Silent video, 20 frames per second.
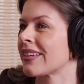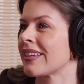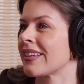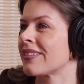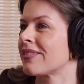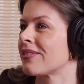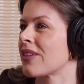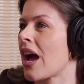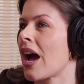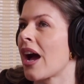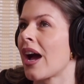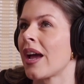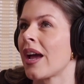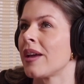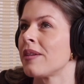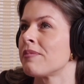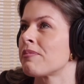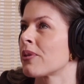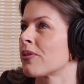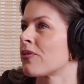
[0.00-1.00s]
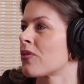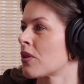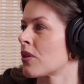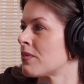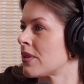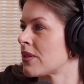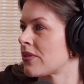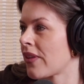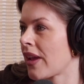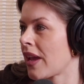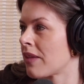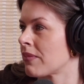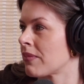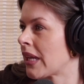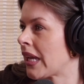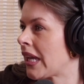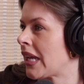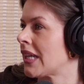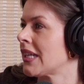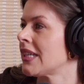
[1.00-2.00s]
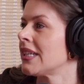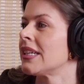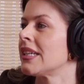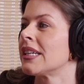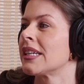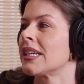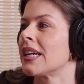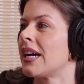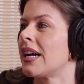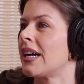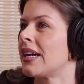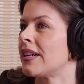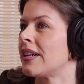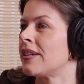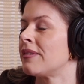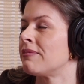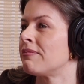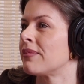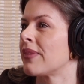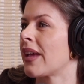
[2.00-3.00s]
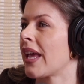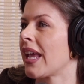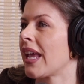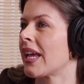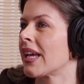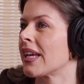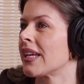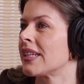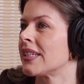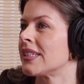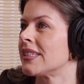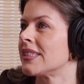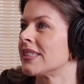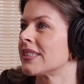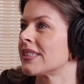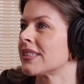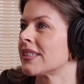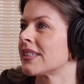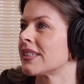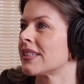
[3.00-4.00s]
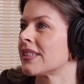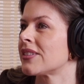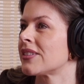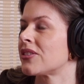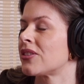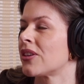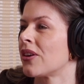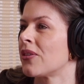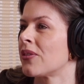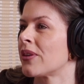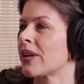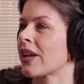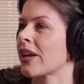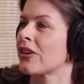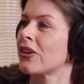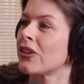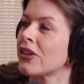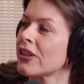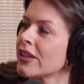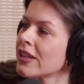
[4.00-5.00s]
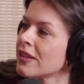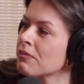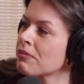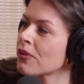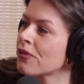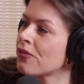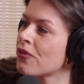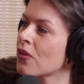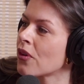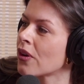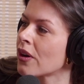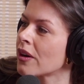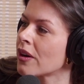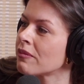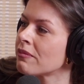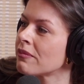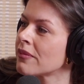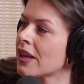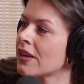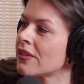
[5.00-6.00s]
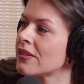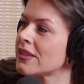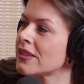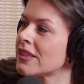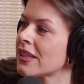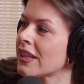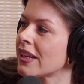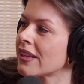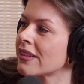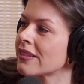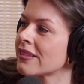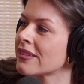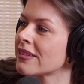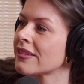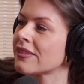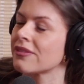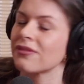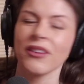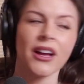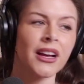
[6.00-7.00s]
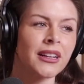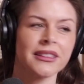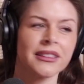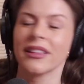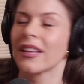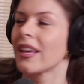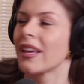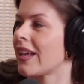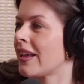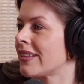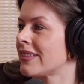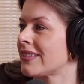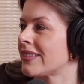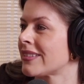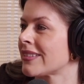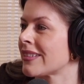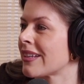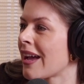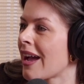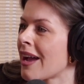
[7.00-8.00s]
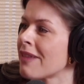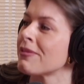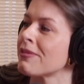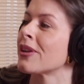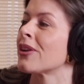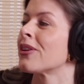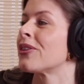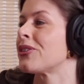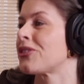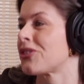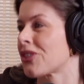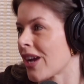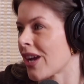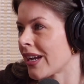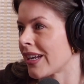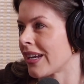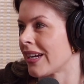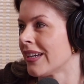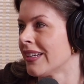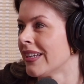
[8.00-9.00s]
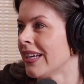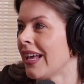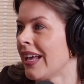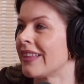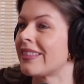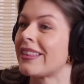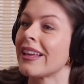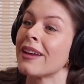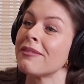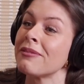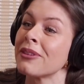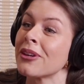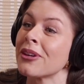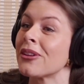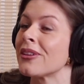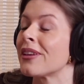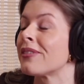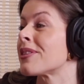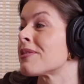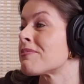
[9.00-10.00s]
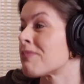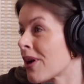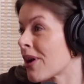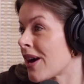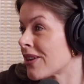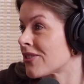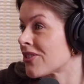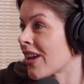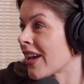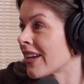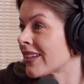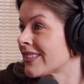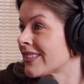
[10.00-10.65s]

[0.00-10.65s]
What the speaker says: high performance family. And so when I couldn't perform, I was like, fuck this. I'm going to go to China. Then I'm going to go live in the projects.